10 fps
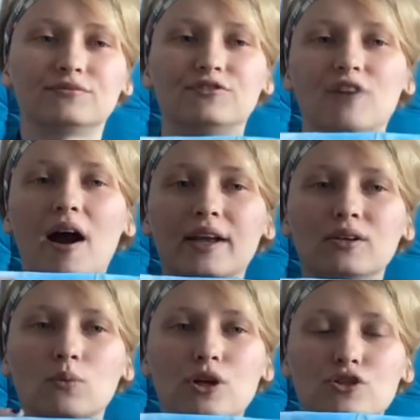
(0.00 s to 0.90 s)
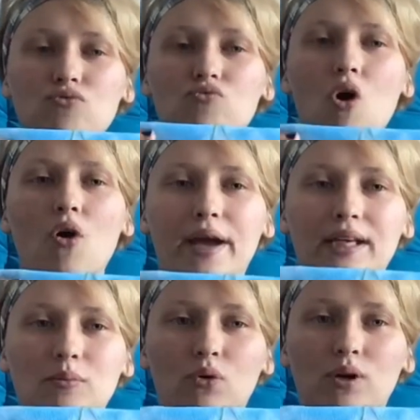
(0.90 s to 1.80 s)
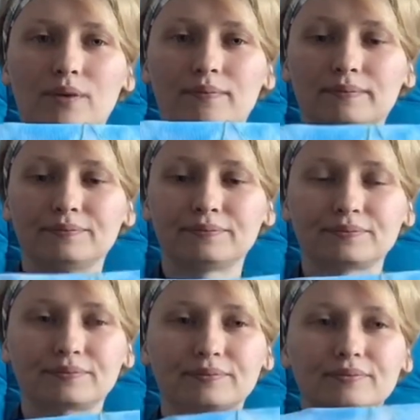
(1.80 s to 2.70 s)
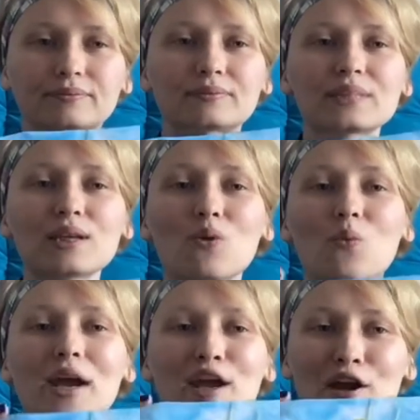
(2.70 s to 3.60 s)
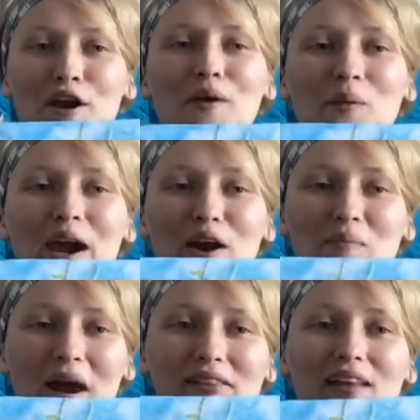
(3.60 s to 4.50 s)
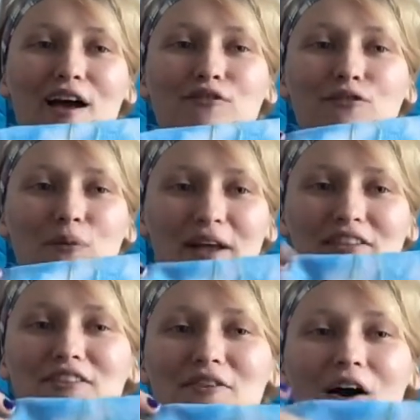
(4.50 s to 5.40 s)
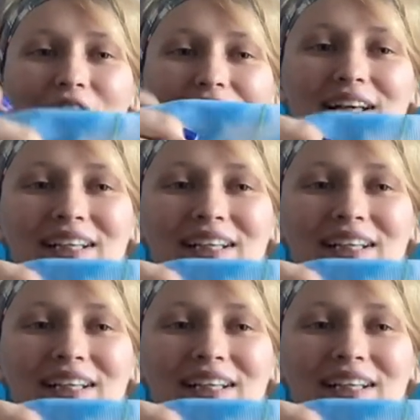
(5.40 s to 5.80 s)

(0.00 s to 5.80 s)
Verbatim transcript: find what's wrong anymore. Where where my life went wrong.